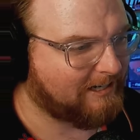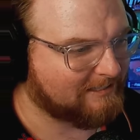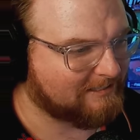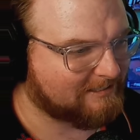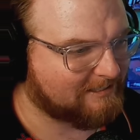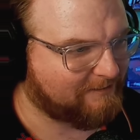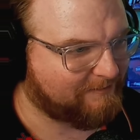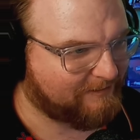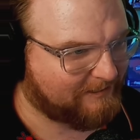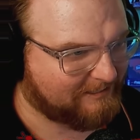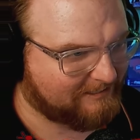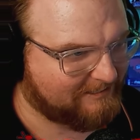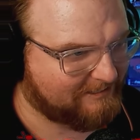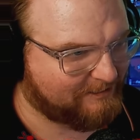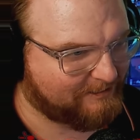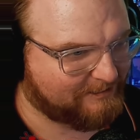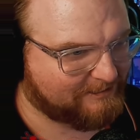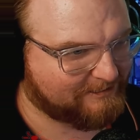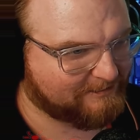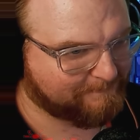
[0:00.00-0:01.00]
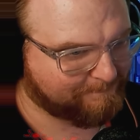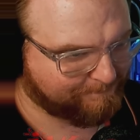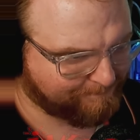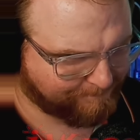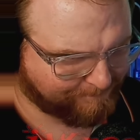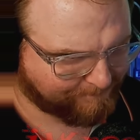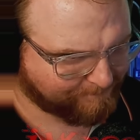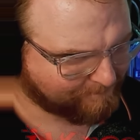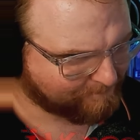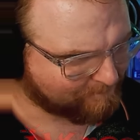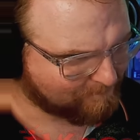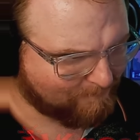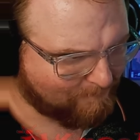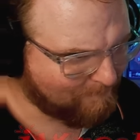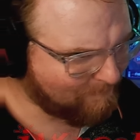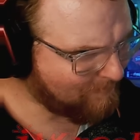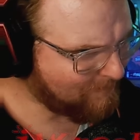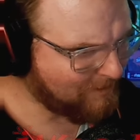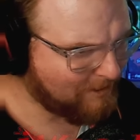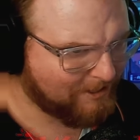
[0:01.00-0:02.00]
stuff like this.
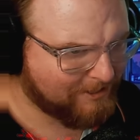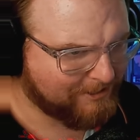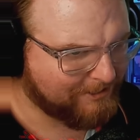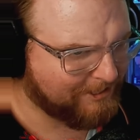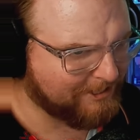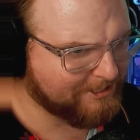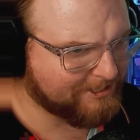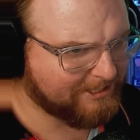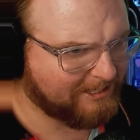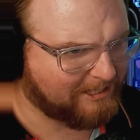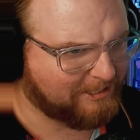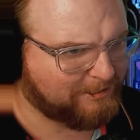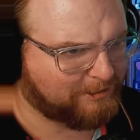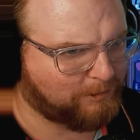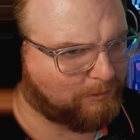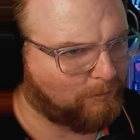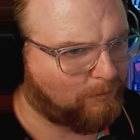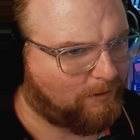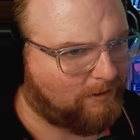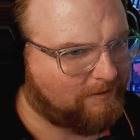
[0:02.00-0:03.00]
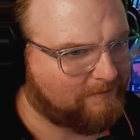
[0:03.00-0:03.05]
This thing is cool.